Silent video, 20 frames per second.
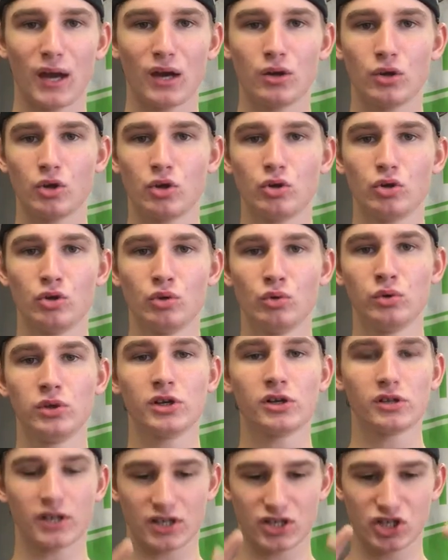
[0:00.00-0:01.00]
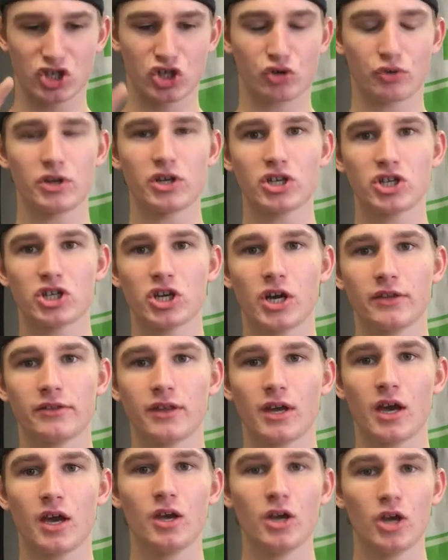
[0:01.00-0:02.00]
you, you literally like screenshot
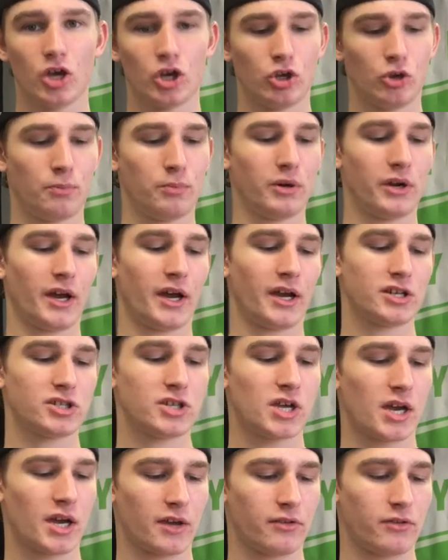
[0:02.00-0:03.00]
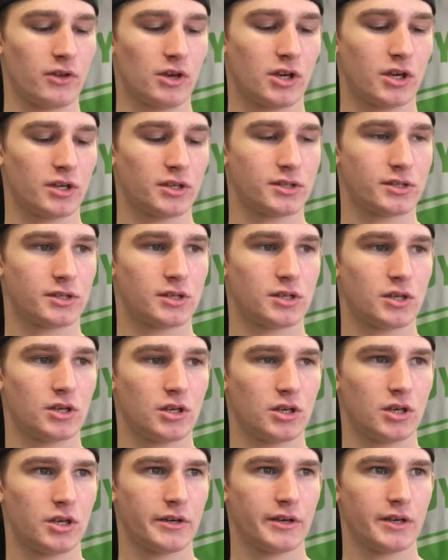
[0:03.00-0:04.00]
that. You put a hashtag, I think it's
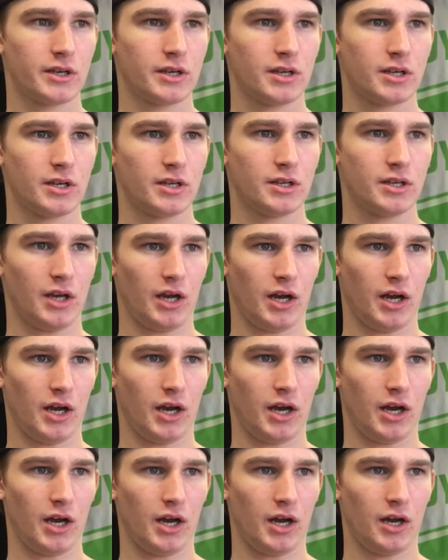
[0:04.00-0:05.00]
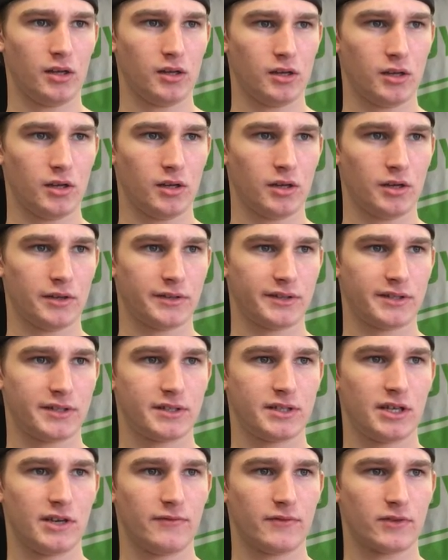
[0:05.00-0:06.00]
uh,
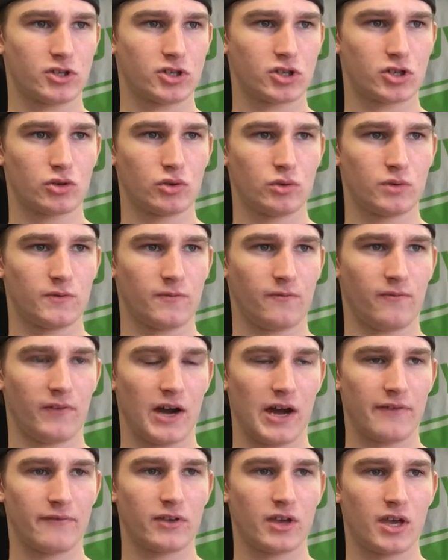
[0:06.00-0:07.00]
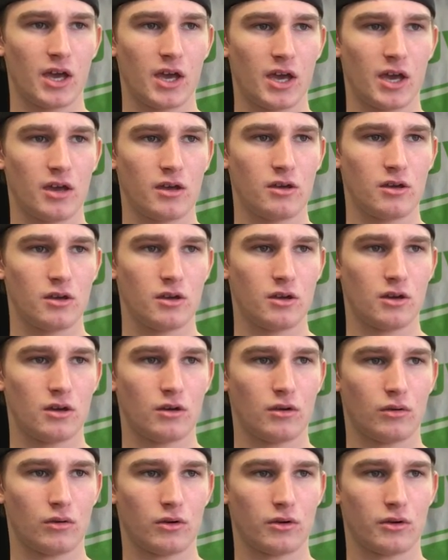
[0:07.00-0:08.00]
Steven Scoots 5K
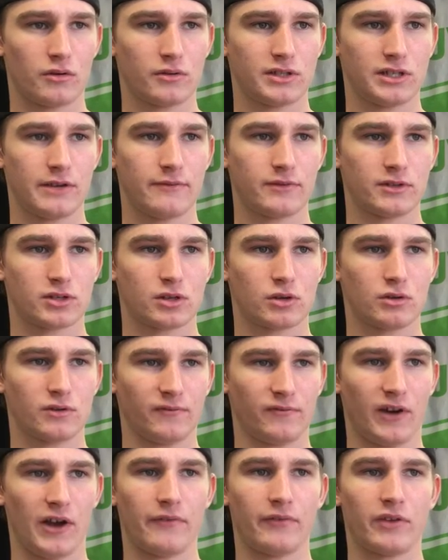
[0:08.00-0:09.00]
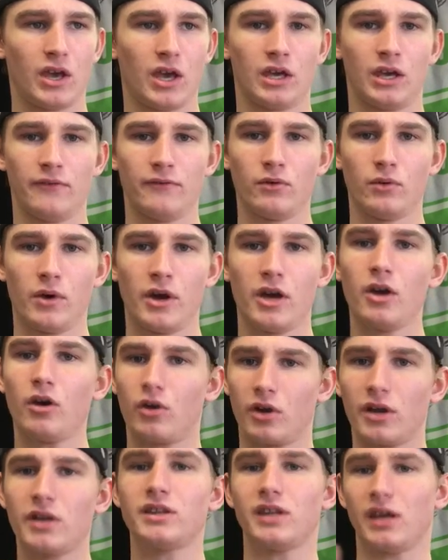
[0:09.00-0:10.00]
or Steven Scoots 5K giveaway.
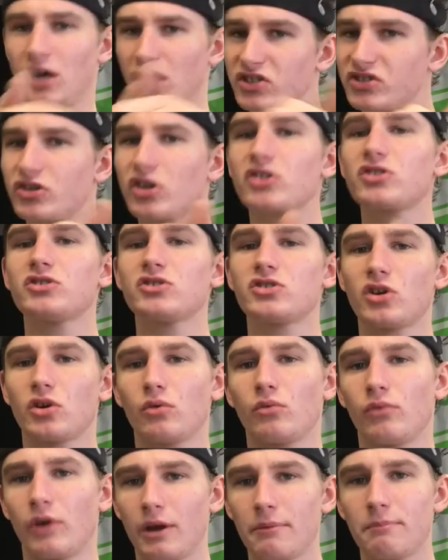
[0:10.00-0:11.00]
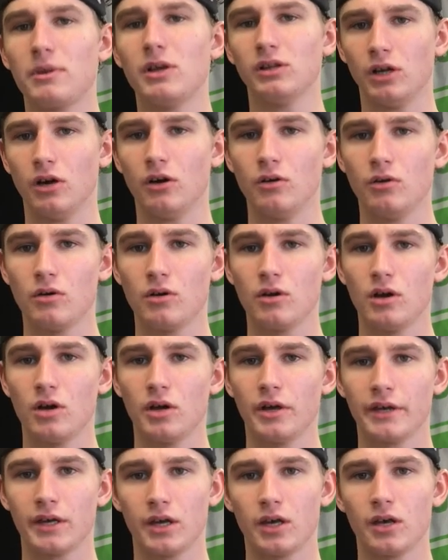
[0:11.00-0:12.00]
Or the instructions are right below
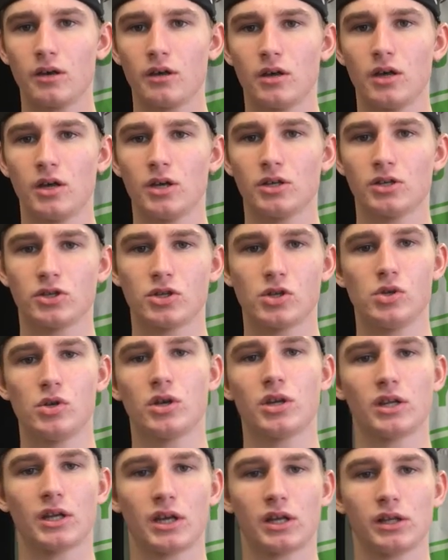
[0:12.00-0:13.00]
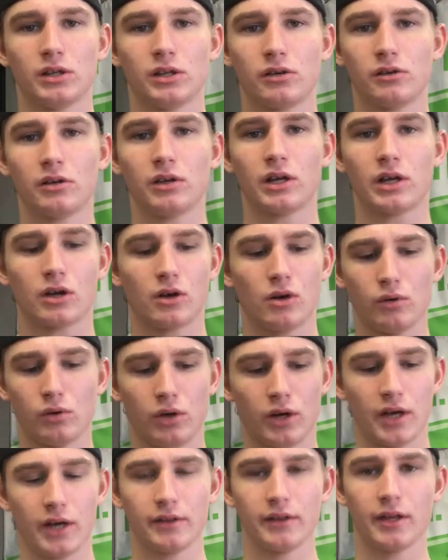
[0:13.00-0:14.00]
it. So you can like literally like go
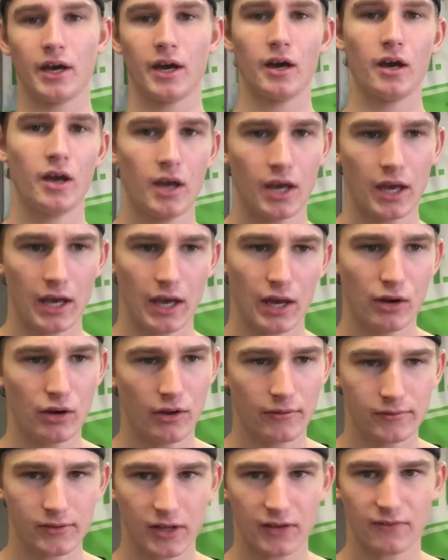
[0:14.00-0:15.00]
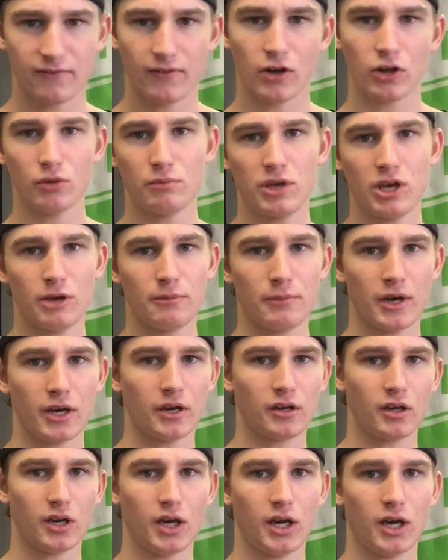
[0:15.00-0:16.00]
look at that and you have to like follow me and
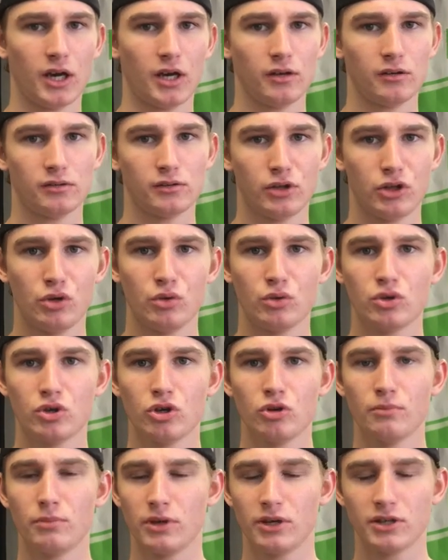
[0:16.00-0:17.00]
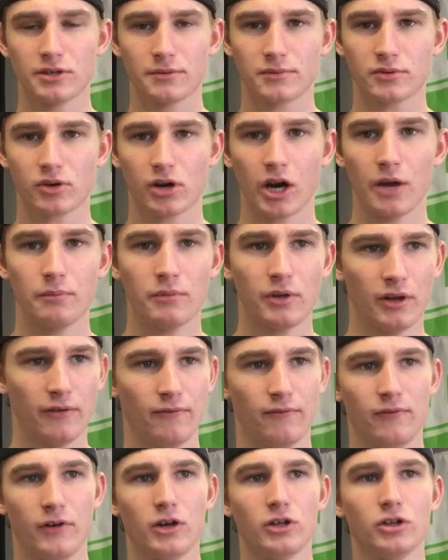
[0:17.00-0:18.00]
my uh, YouTube. Be subscribed and
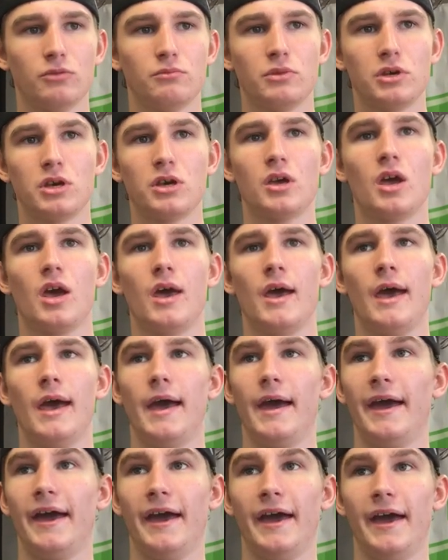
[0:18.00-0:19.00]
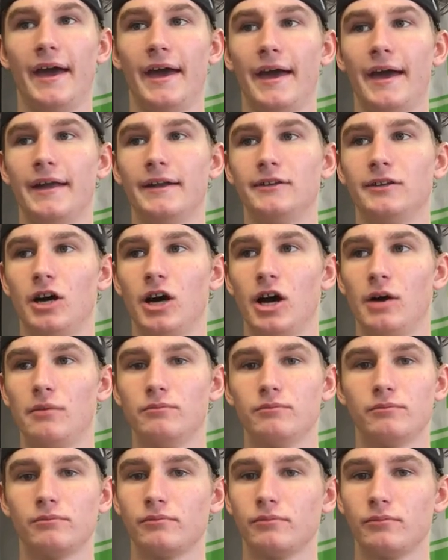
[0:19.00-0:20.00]
follow me. And um,
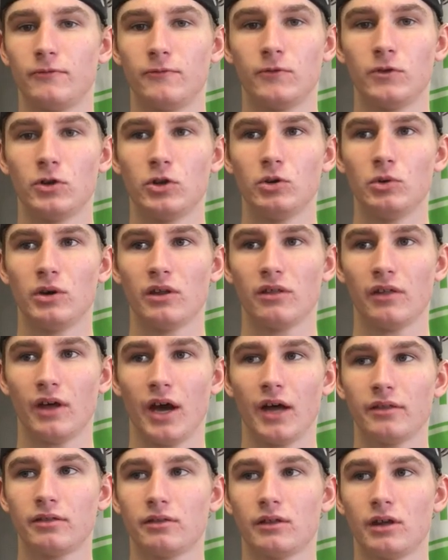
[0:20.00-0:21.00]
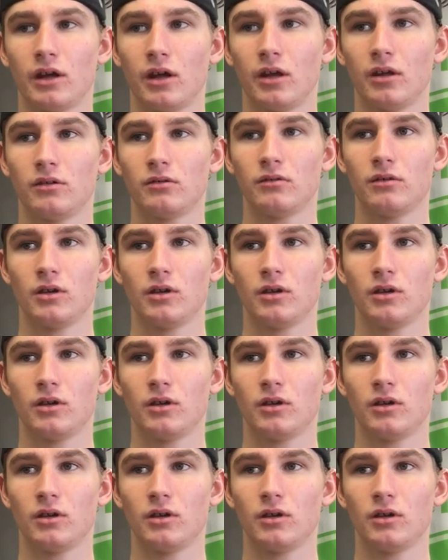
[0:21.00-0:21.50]
if you're doing that, then